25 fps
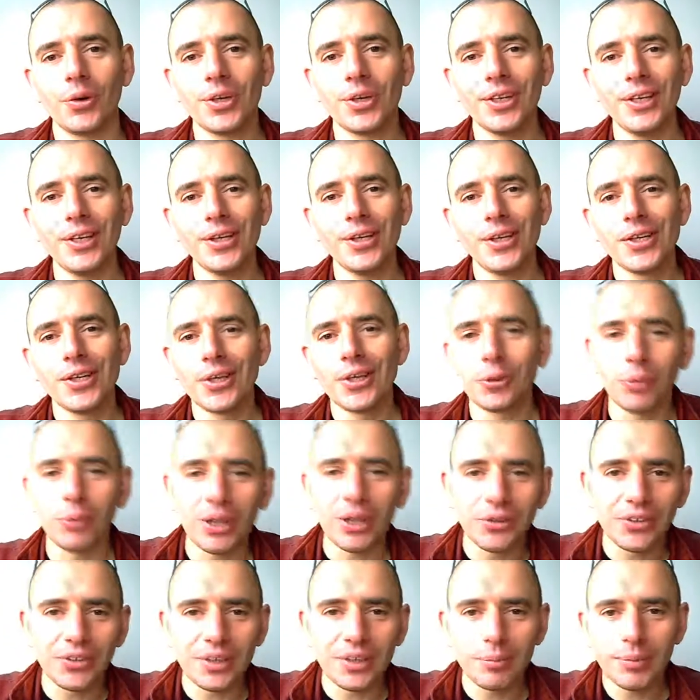Okay,
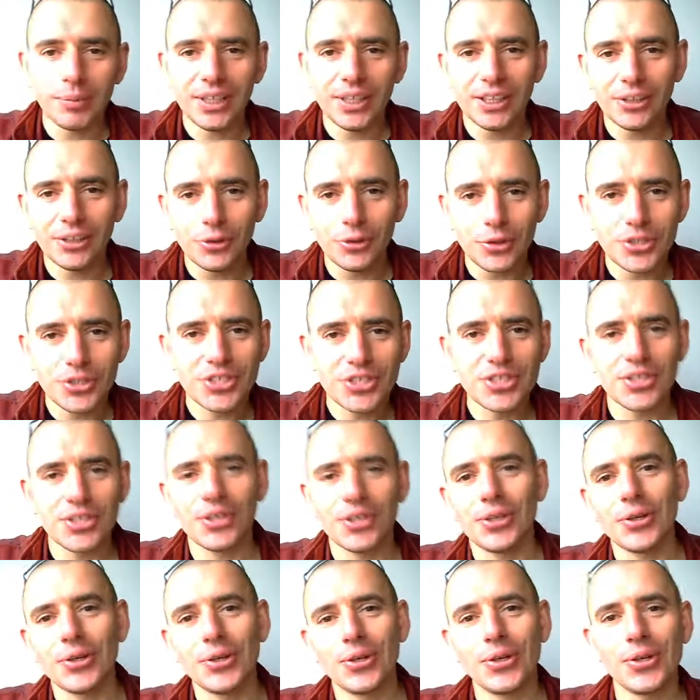rather than being in the
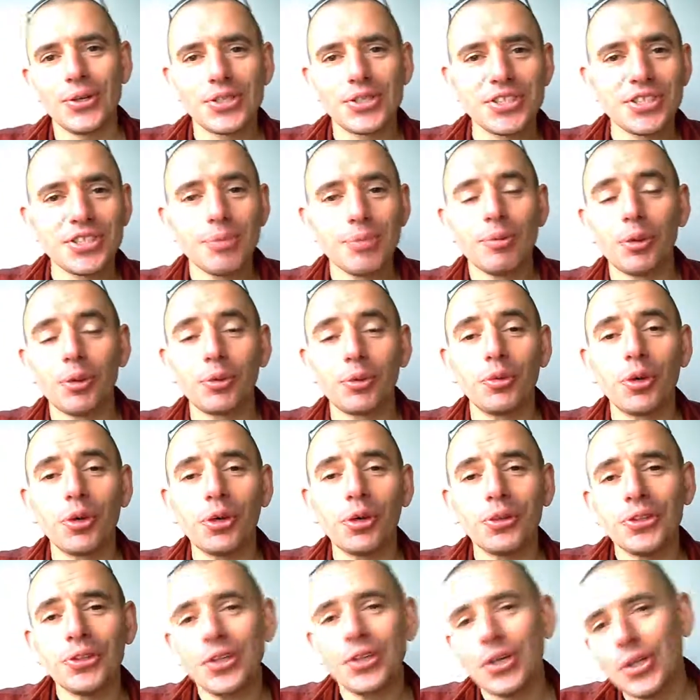uh, cyber
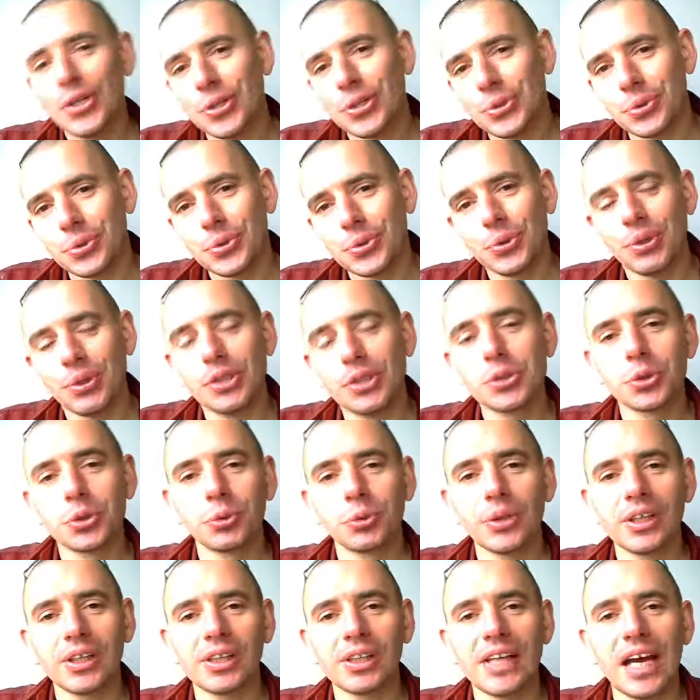world, you go
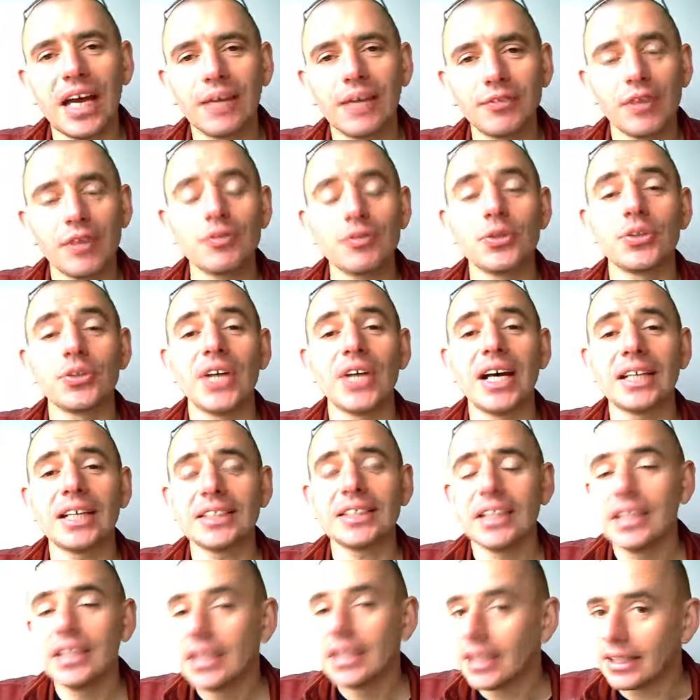into real life after
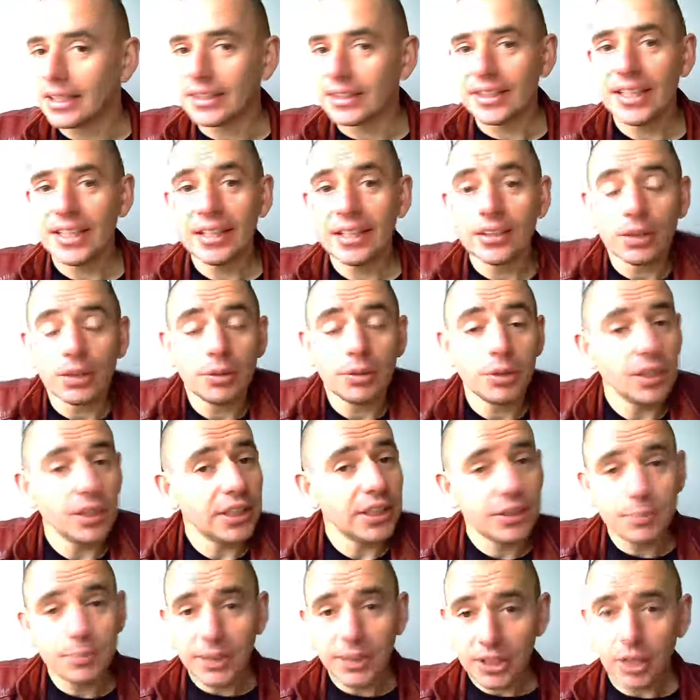that, and then
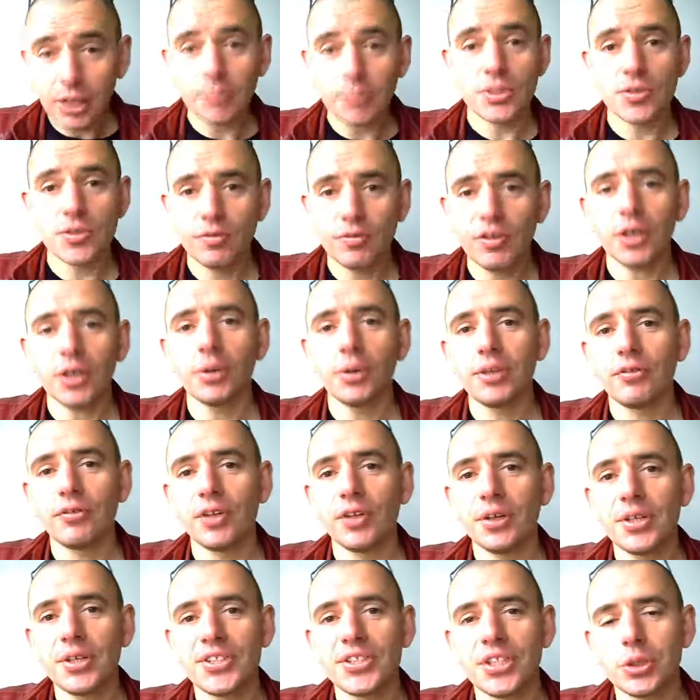it becomes very,
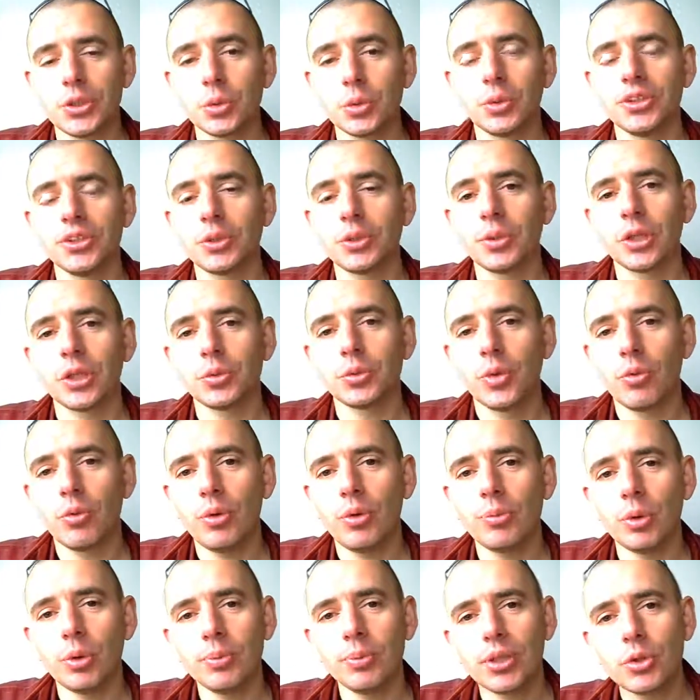very easy to
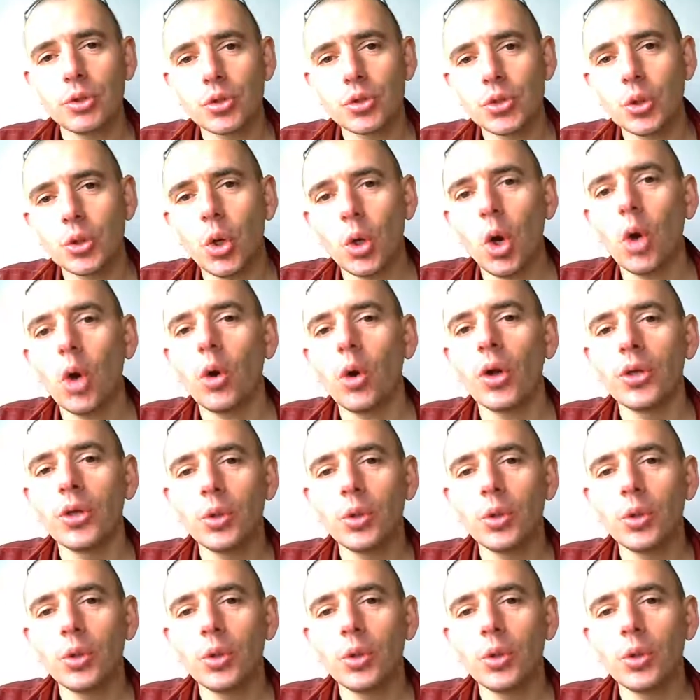interact with women because you,